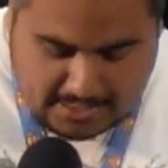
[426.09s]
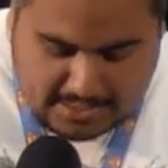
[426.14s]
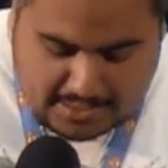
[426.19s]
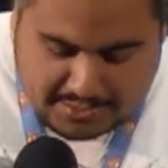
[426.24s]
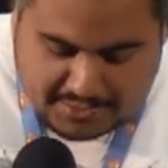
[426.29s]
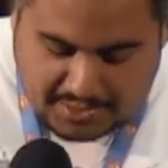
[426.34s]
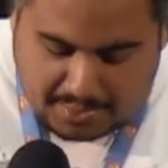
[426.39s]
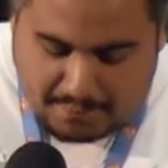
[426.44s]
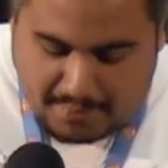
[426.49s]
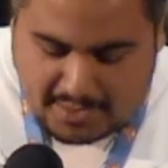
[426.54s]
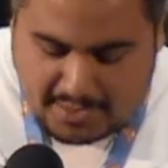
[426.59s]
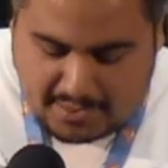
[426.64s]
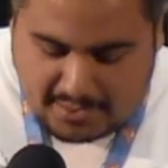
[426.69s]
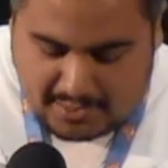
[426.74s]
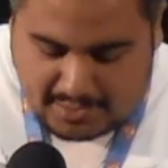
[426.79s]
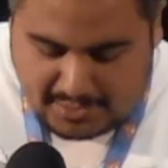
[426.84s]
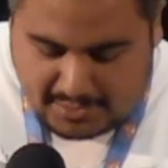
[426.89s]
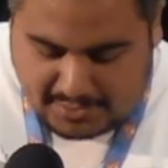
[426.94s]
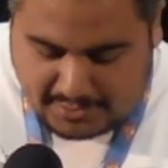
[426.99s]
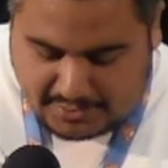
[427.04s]
summoned
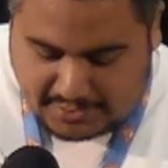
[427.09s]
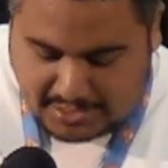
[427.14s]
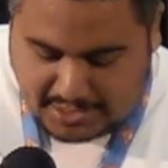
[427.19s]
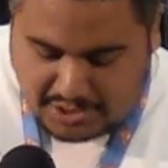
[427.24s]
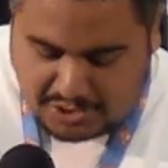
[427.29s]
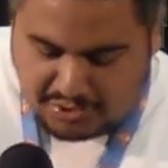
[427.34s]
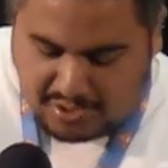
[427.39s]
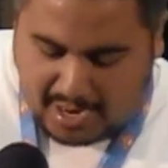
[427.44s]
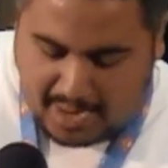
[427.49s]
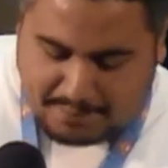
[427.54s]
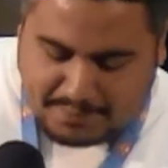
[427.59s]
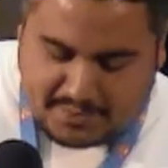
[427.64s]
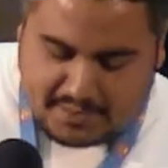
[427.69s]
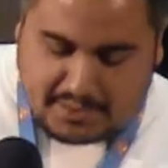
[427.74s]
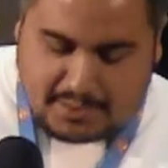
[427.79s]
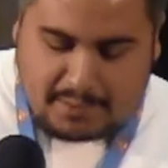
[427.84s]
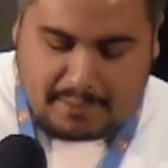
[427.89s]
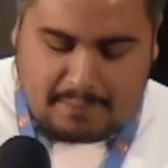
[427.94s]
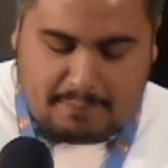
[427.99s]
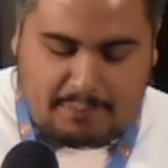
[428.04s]
the satraps,
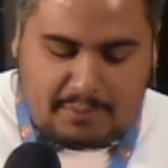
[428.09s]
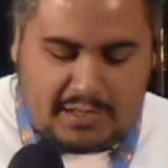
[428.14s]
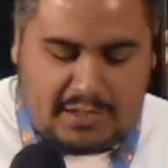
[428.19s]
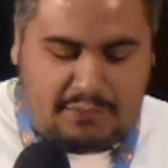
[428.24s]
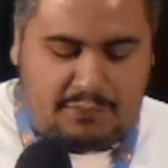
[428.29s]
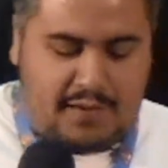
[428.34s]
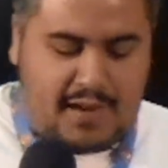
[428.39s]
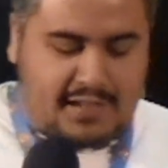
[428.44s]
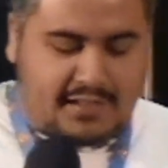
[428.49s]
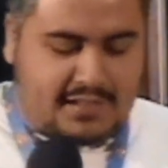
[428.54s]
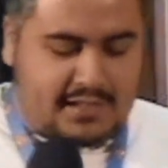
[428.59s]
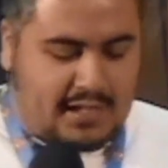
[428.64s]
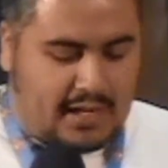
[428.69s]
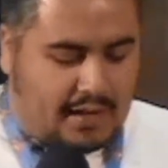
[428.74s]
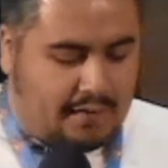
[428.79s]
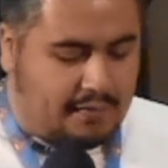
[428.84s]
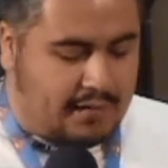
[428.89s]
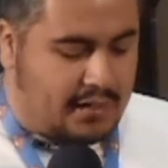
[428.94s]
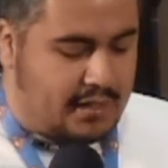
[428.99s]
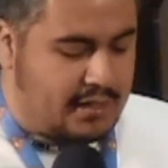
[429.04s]
the prefects, the
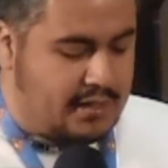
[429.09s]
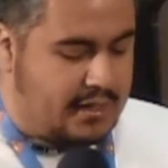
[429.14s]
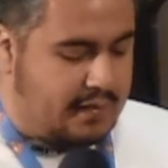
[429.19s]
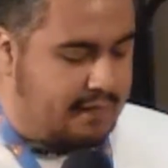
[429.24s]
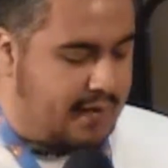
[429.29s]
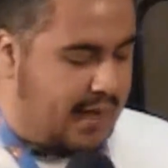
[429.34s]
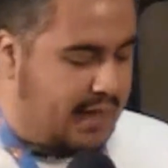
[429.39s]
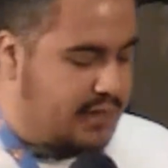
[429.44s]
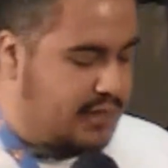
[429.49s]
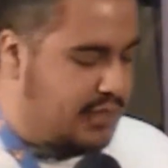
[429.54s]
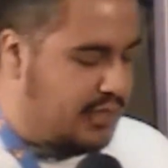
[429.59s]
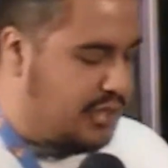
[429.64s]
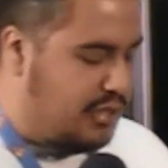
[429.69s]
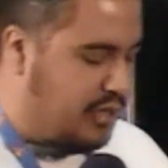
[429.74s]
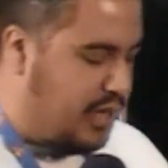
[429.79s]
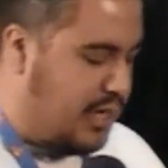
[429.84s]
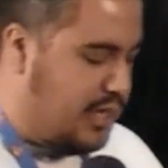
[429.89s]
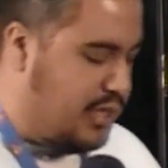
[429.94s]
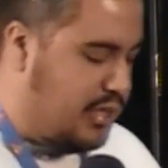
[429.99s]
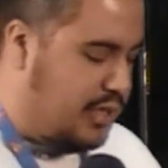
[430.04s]
governors, advisors,
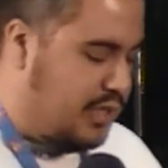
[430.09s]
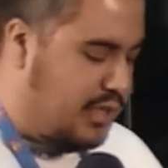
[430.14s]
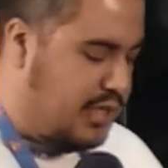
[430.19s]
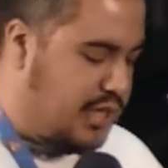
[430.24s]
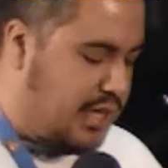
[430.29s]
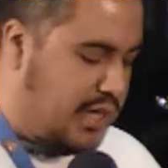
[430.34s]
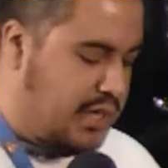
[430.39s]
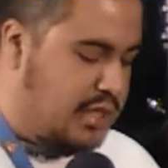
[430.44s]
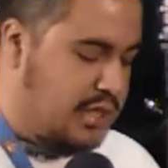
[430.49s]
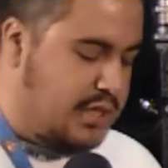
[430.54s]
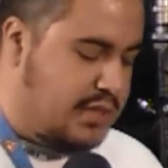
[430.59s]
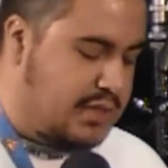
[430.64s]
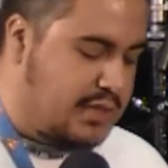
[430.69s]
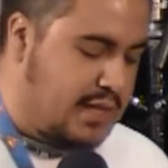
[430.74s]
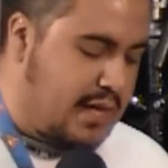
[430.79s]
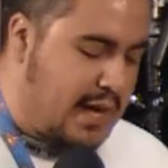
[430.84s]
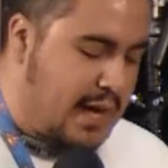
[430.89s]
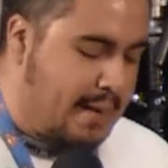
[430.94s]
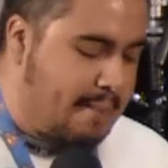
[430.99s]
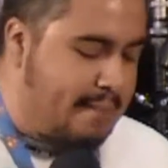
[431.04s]
treasurers, judges,
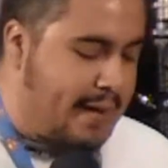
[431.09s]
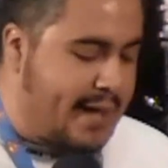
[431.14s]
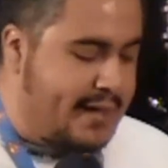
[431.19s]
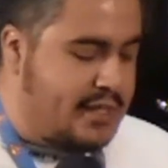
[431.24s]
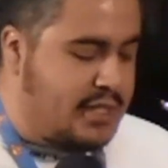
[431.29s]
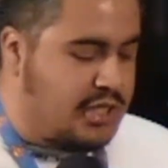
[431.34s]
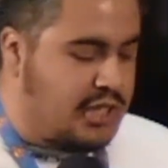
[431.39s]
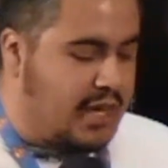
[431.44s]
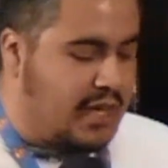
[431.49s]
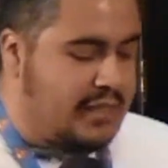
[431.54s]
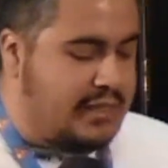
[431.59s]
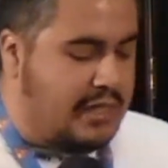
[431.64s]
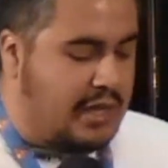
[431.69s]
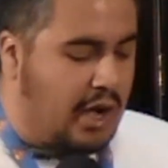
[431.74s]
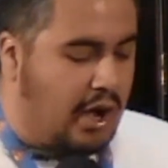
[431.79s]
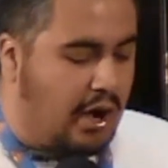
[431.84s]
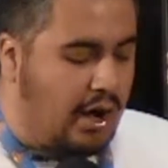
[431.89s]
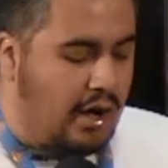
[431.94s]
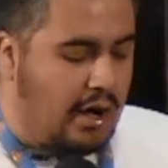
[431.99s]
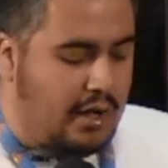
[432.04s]
magistrates,
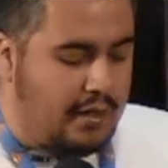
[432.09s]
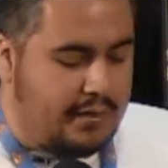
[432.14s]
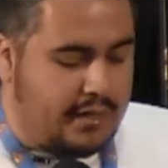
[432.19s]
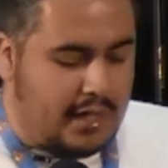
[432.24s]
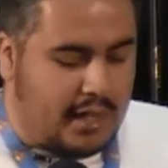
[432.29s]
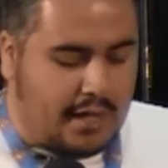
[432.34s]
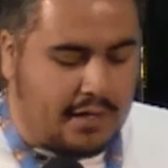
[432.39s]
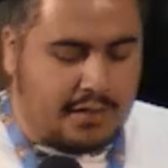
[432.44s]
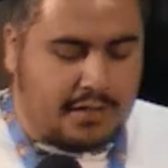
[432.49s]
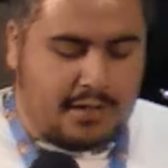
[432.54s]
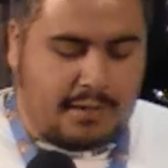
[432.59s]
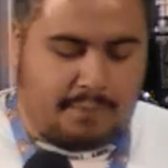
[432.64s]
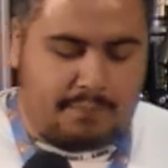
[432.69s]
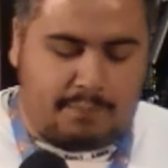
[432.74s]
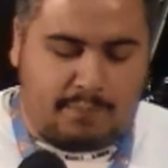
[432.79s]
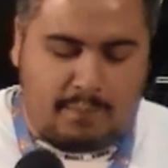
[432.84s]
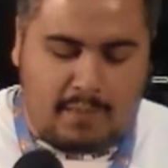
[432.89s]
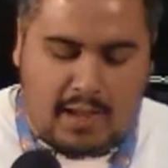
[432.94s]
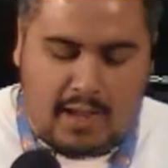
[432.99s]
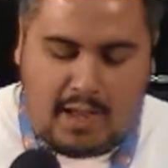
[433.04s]
and all the
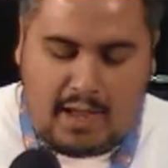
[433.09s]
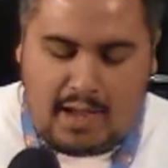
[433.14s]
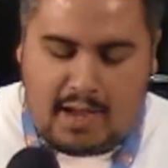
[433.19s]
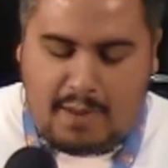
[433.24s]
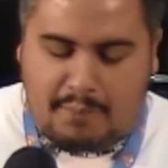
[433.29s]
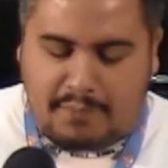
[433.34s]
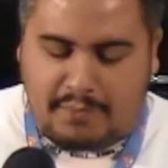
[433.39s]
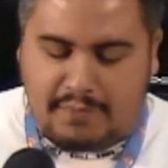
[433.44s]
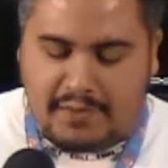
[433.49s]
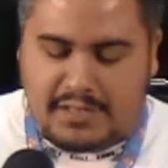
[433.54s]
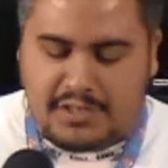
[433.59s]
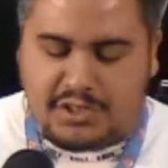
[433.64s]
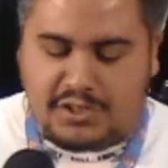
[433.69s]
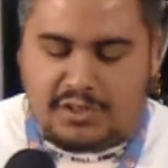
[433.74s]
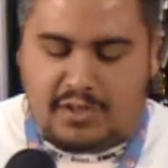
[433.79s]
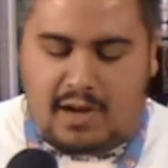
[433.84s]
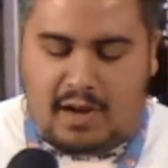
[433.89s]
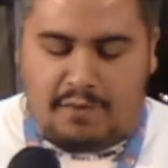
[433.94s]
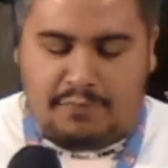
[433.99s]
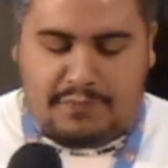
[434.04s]
other
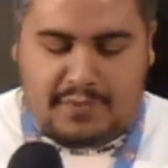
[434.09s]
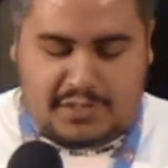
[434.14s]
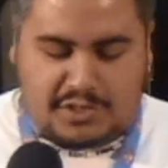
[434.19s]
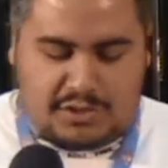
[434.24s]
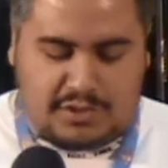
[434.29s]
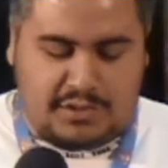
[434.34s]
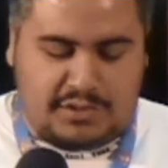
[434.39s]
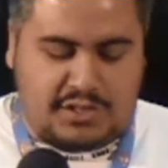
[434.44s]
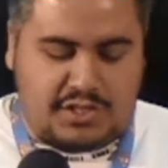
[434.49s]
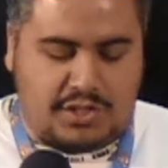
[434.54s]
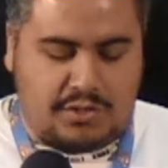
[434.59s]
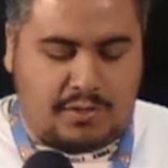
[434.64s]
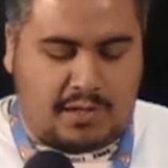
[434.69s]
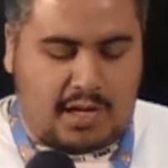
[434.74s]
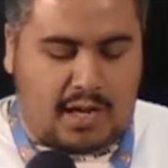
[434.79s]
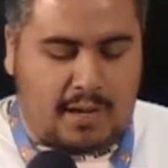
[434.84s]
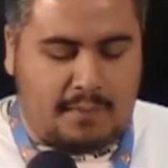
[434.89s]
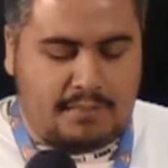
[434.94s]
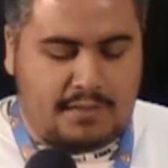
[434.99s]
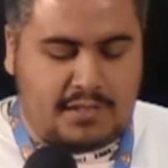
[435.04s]
provincial officials to
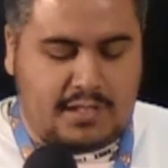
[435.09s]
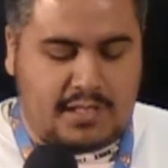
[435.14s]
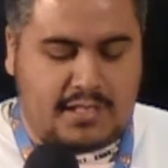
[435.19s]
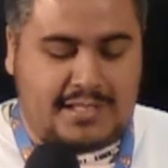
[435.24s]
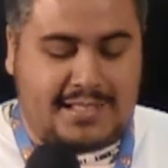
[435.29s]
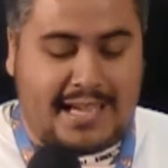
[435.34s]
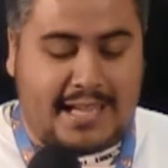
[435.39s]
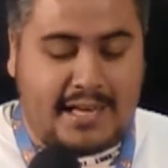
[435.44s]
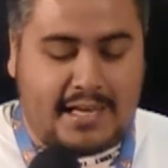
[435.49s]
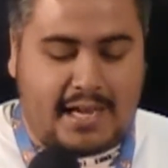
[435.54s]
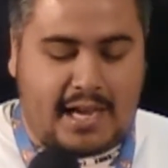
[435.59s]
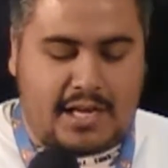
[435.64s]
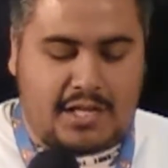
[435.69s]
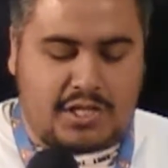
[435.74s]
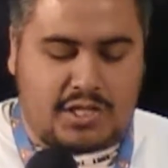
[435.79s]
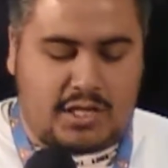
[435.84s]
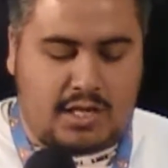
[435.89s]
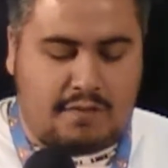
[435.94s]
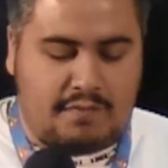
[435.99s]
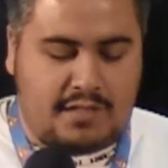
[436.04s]
come to the
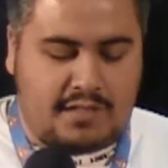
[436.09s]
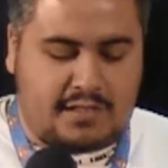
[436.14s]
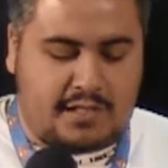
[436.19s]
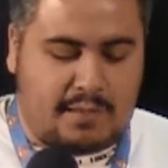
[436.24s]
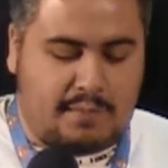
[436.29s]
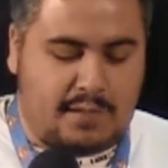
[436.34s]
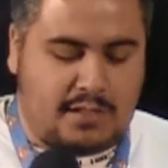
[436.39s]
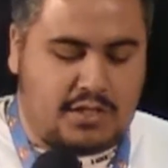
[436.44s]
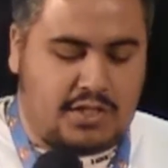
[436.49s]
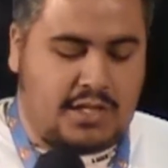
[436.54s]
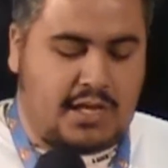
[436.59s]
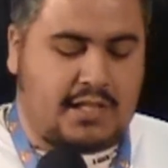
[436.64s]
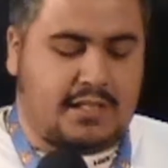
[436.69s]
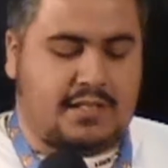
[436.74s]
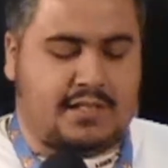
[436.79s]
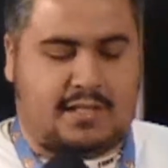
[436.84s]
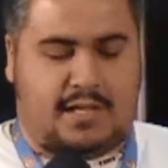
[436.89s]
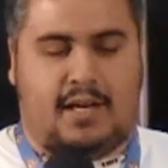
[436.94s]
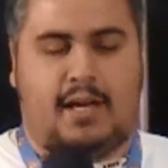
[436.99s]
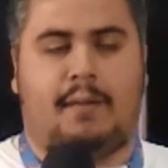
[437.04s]
dedication of this image he had
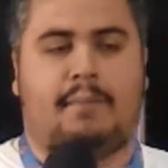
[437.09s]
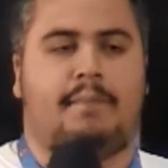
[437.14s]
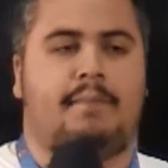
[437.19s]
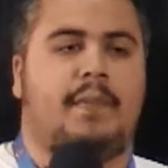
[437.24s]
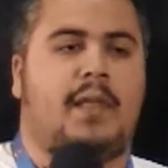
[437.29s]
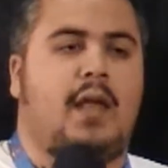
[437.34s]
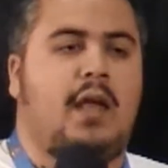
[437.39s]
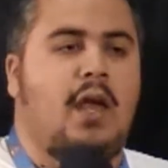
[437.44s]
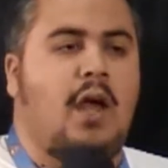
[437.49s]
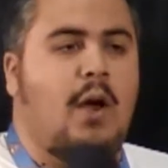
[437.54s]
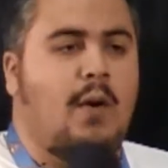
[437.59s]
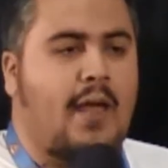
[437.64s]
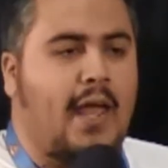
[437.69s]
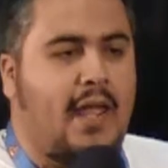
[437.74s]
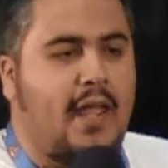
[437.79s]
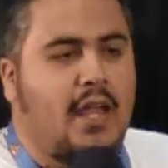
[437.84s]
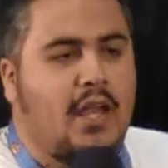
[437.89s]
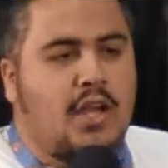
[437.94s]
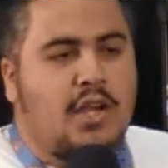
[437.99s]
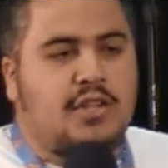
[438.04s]
set up.
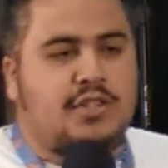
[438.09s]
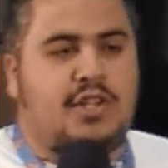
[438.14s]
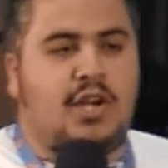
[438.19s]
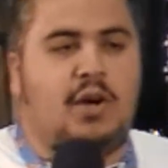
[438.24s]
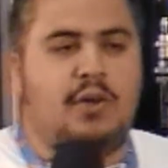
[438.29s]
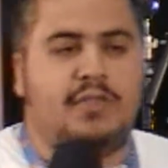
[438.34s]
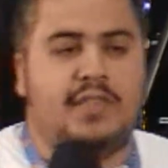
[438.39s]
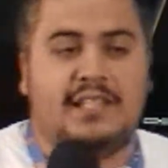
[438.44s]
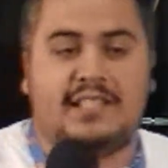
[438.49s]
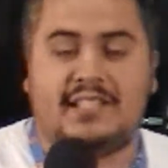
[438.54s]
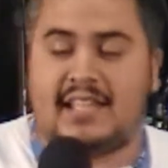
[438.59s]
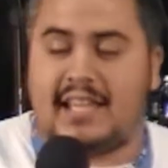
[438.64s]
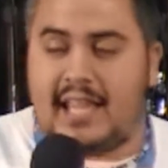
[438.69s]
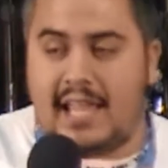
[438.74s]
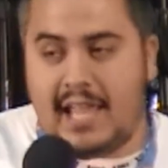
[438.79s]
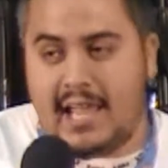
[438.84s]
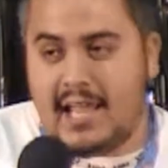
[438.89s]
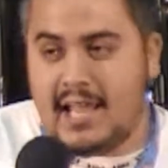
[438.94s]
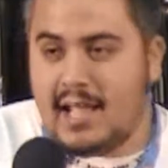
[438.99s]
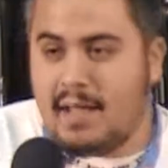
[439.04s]
Okay, so this
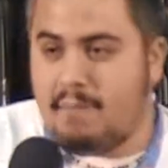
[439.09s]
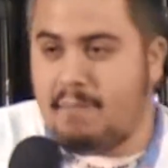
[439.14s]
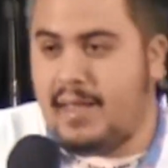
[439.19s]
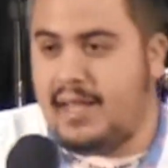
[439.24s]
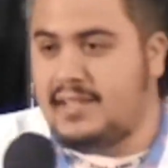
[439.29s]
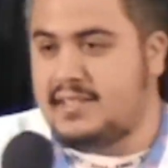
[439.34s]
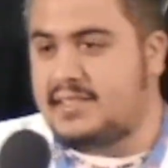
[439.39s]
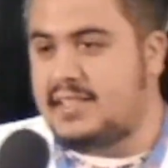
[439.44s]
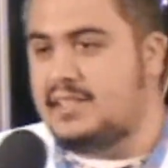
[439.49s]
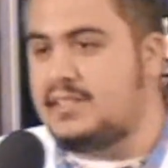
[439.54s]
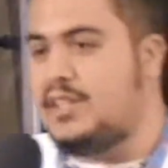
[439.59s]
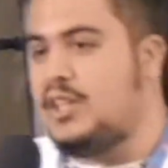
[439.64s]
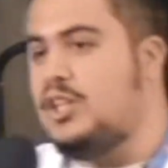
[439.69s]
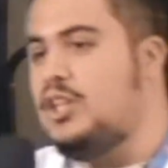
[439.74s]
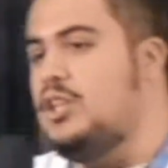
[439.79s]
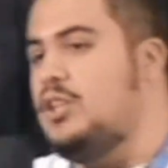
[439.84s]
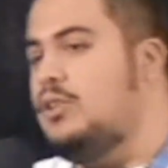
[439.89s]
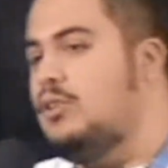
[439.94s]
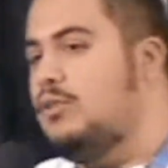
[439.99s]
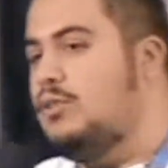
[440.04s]
king makes this
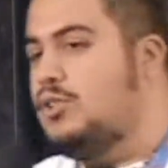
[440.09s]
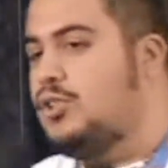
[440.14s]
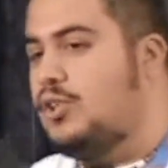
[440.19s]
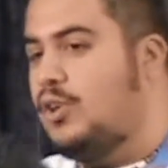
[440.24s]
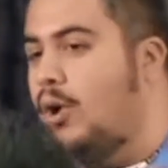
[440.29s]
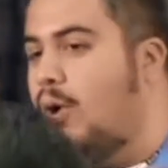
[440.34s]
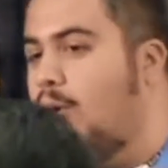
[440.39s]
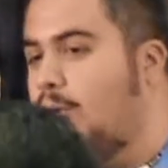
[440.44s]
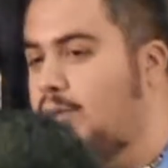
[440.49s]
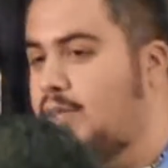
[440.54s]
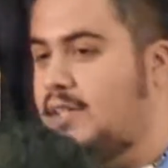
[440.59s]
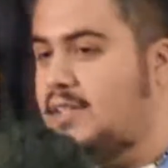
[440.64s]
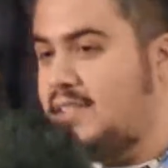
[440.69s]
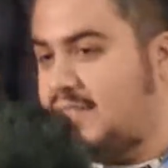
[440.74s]
huge gold